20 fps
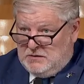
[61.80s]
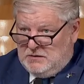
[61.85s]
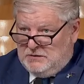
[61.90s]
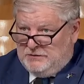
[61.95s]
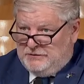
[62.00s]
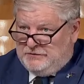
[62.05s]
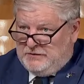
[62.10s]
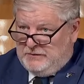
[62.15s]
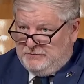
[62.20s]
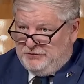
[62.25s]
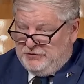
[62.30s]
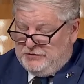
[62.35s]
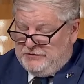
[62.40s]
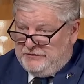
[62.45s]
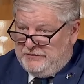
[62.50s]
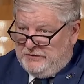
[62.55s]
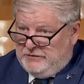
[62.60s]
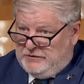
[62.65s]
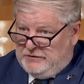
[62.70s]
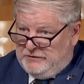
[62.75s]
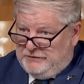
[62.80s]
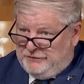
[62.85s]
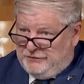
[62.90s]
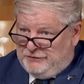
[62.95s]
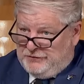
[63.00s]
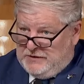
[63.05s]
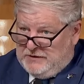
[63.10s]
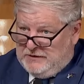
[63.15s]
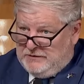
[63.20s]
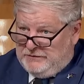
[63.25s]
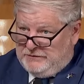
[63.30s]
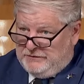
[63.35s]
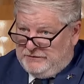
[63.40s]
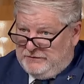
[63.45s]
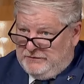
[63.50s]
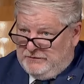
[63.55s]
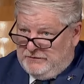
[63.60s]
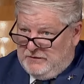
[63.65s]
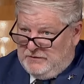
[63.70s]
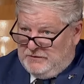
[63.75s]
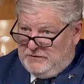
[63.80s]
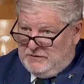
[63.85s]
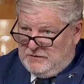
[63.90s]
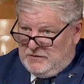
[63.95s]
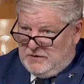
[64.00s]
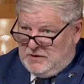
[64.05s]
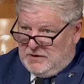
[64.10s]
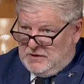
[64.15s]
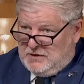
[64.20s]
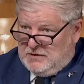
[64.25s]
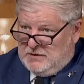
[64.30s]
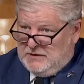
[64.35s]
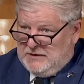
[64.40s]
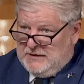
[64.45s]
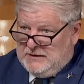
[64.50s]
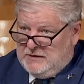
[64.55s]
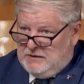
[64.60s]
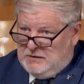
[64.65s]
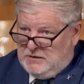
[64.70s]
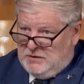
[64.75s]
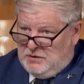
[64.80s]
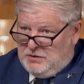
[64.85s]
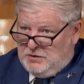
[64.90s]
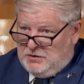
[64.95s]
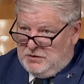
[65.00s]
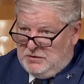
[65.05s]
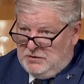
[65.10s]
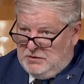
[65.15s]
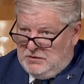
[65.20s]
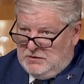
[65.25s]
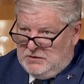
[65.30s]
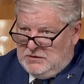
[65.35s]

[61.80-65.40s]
subject to the constraints that there are in law,